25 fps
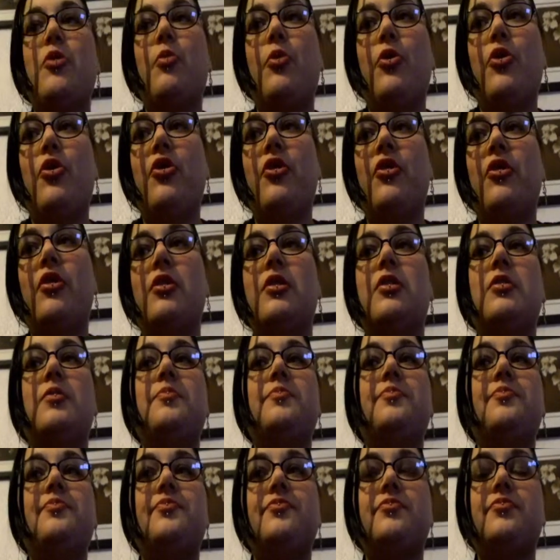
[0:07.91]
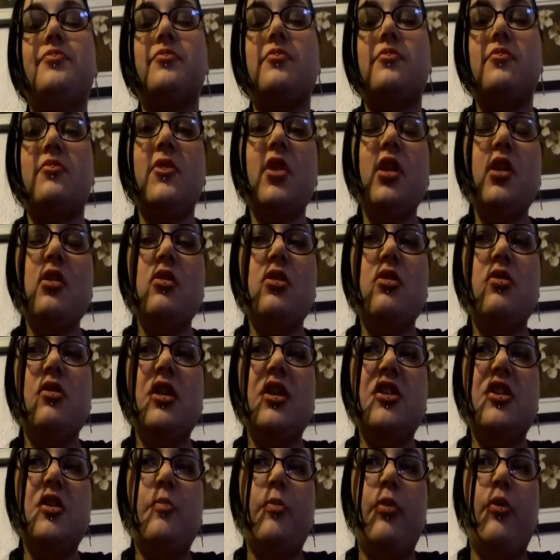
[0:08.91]
people, you
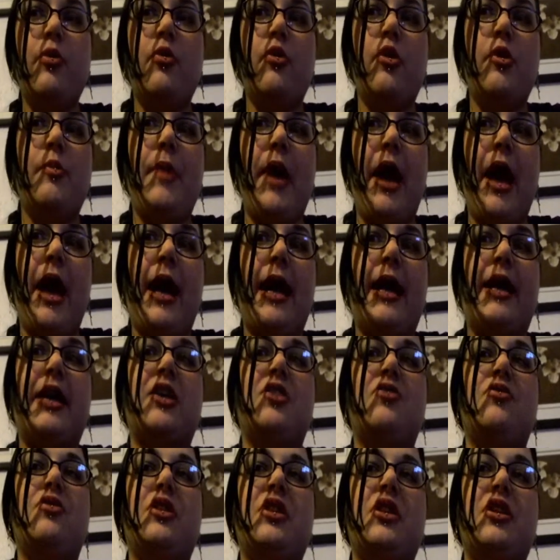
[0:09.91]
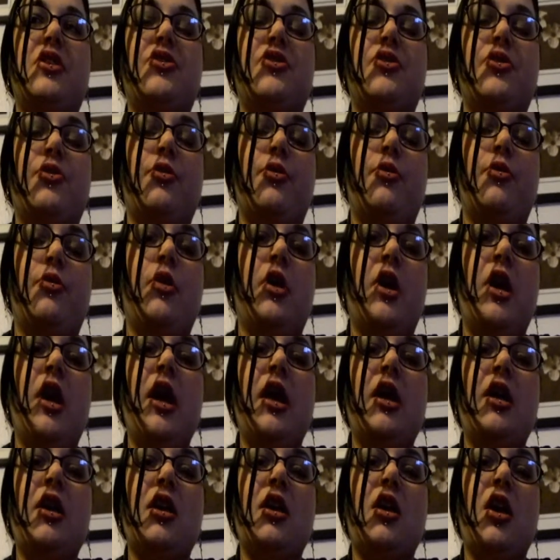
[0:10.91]
need to pull back. You need to,
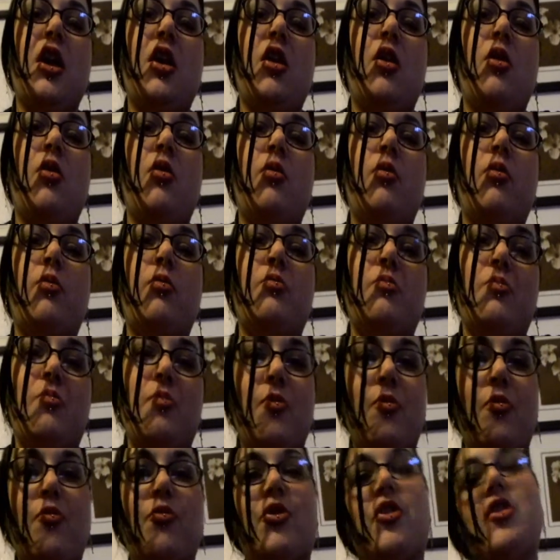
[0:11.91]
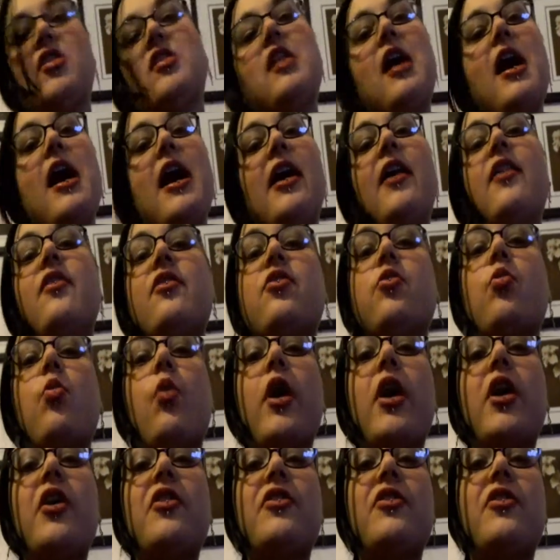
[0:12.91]
you know, realize
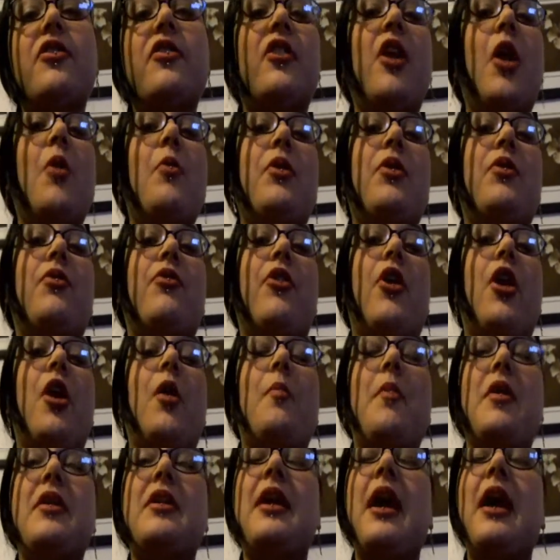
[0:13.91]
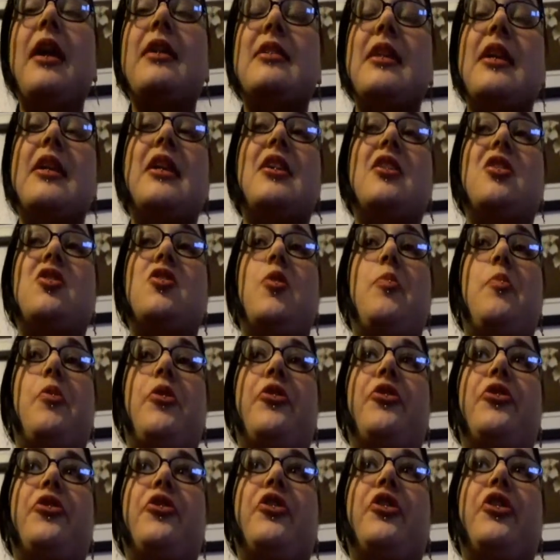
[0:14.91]
where this is coming from and not take it so
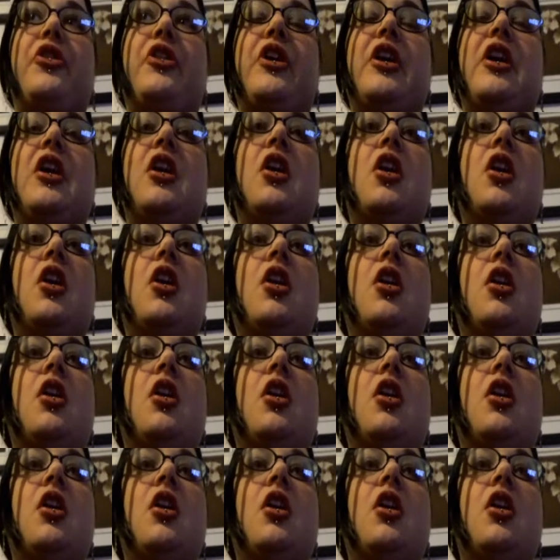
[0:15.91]
personally.